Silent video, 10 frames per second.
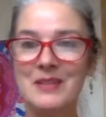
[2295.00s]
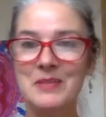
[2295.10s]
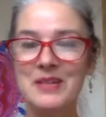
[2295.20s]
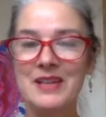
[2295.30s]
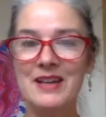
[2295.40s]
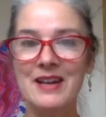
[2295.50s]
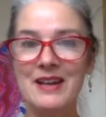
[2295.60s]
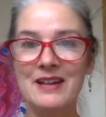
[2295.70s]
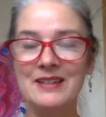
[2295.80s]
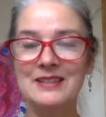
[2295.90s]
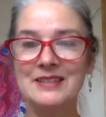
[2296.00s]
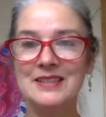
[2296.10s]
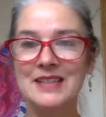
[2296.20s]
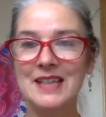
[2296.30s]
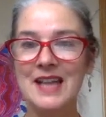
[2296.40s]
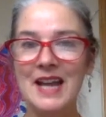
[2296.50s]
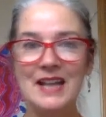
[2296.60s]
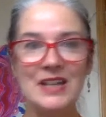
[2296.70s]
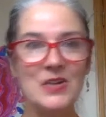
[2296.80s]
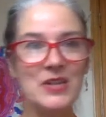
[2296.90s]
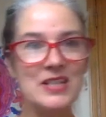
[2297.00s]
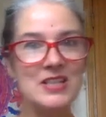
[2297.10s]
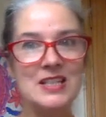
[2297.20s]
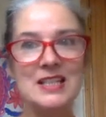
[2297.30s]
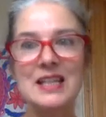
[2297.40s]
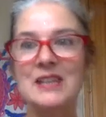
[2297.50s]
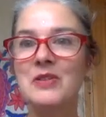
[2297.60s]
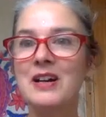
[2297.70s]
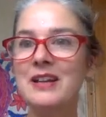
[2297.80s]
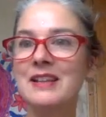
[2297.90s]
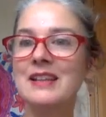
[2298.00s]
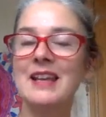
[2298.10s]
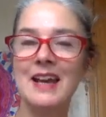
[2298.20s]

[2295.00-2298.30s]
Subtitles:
But yeah. Any questions, anyone?